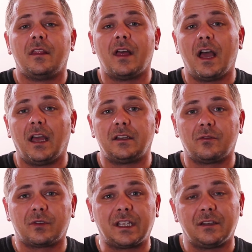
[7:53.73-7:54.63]
that
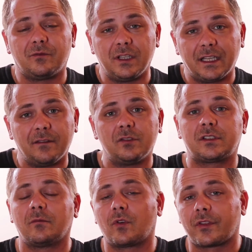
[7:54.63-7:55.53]
can really give you
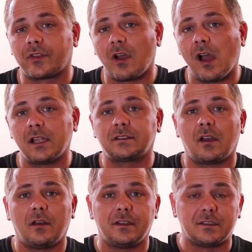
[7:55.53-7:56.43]
some more thoughts
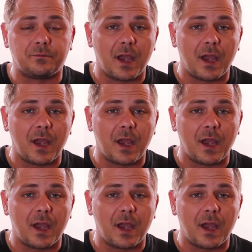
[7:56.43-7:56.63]
on these